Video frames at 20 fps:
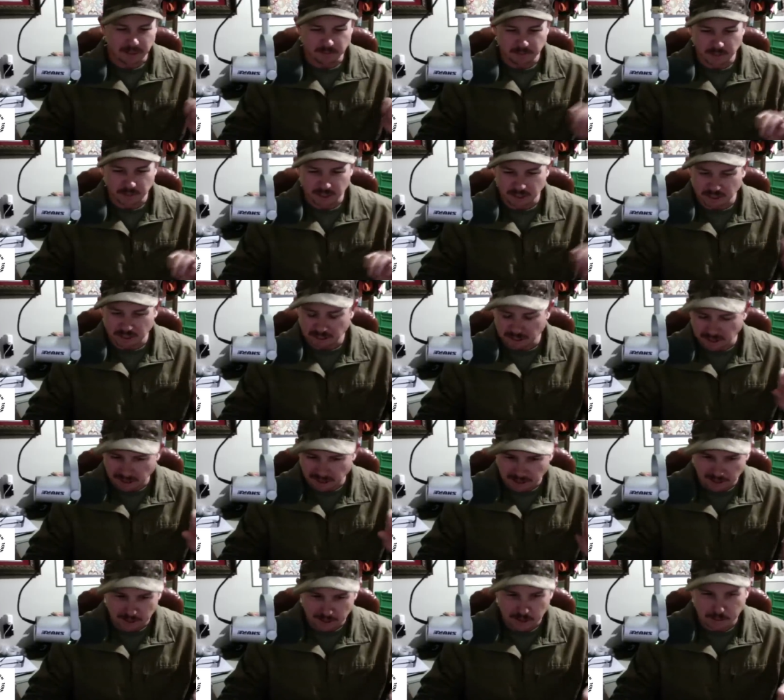This is
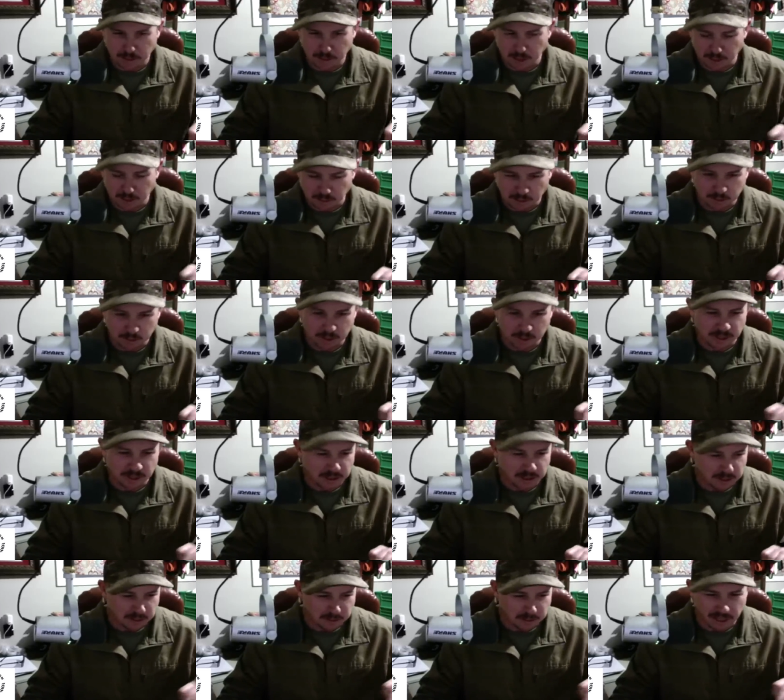another experiment we did this
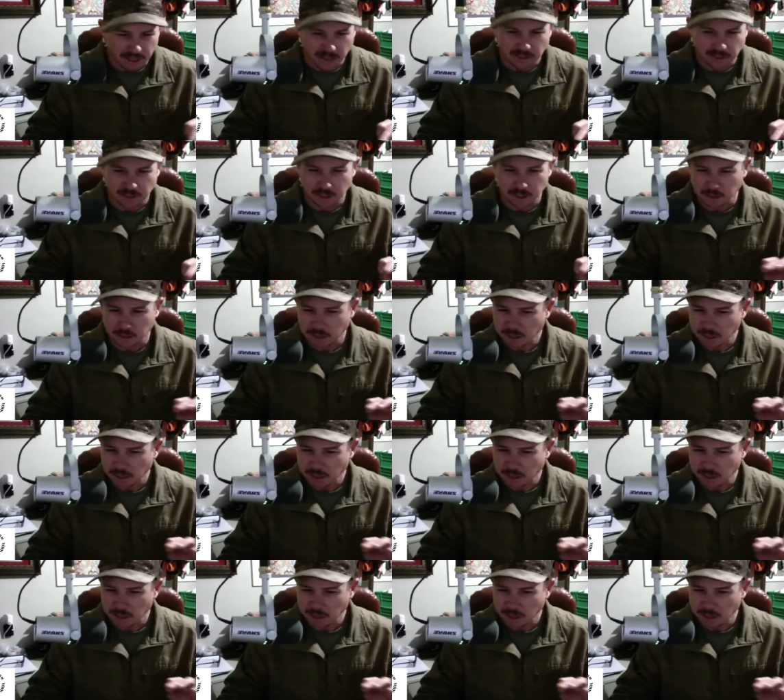past year.